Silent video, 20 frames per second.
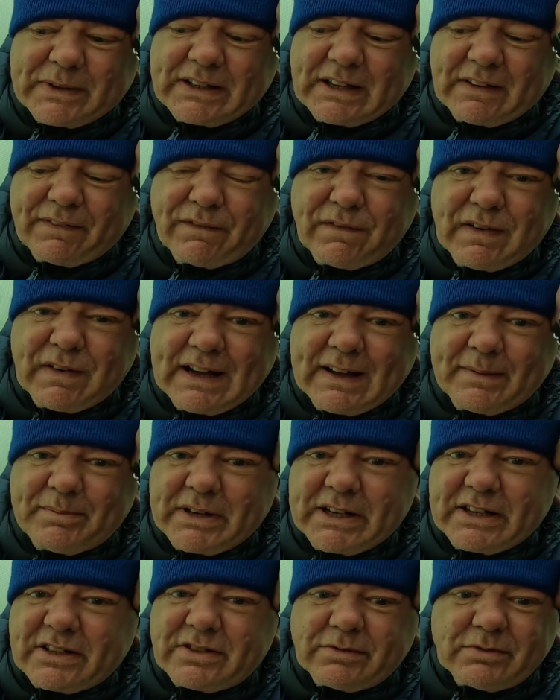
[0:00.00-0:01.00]
and that 5
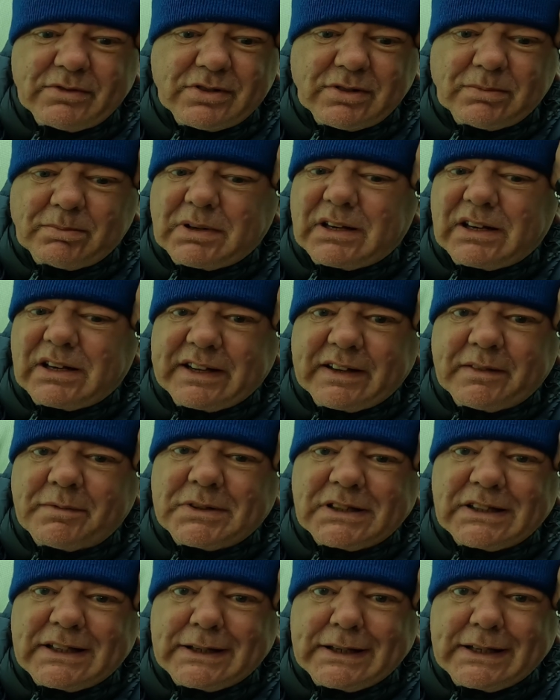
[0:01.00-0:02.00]
minutes it was
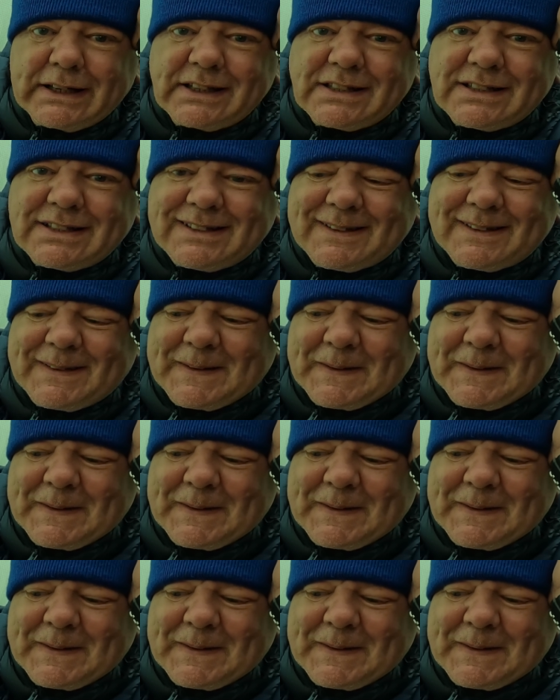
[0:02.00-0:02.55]
unbelievable, the heat.